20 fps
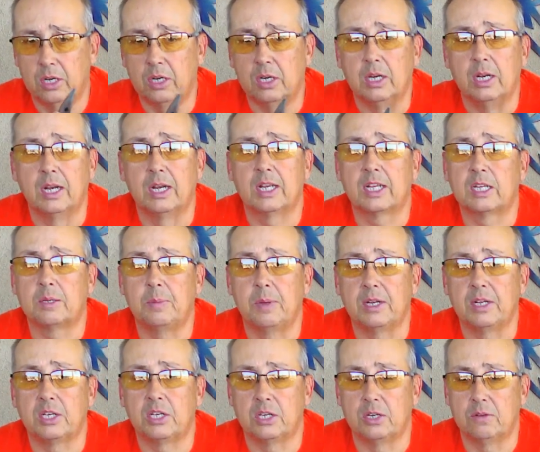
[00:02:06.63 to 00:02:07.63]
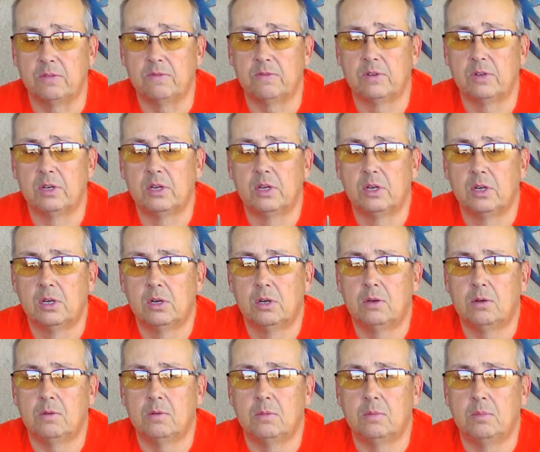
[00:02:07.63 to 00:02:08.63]
inexpensive
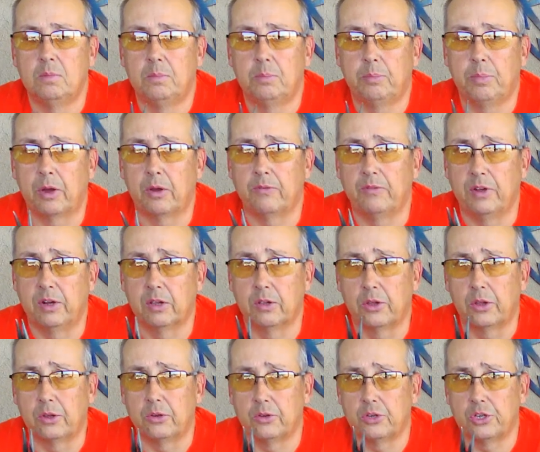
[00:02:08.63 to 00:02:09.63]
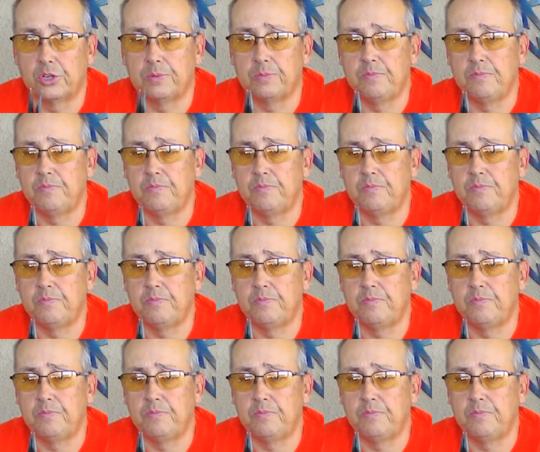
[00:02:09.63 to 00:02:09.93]
pair of needle nose.